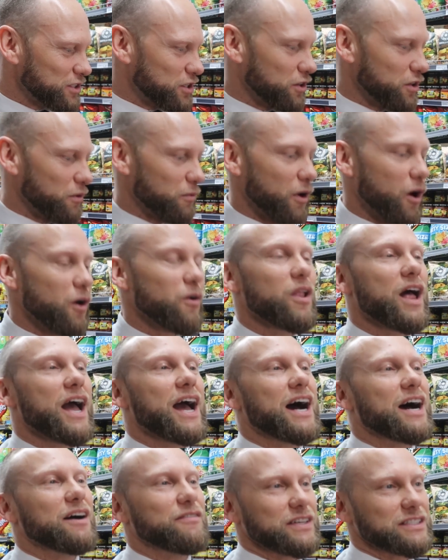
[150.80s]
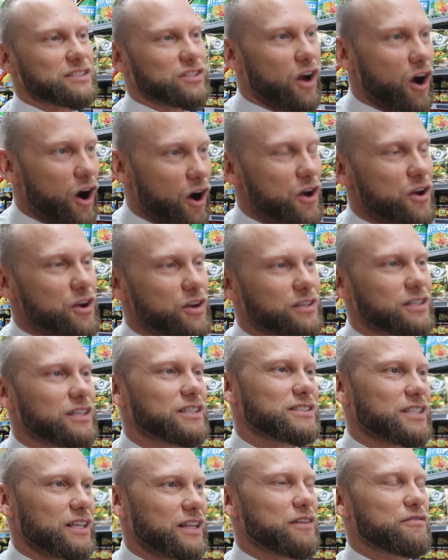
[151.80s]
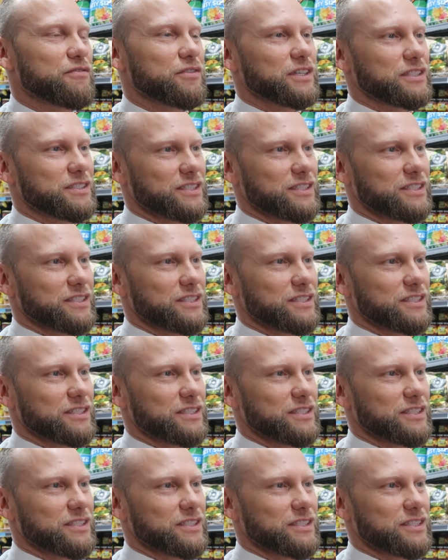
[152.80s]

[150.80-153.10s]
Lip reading: to the rollout of its own delivery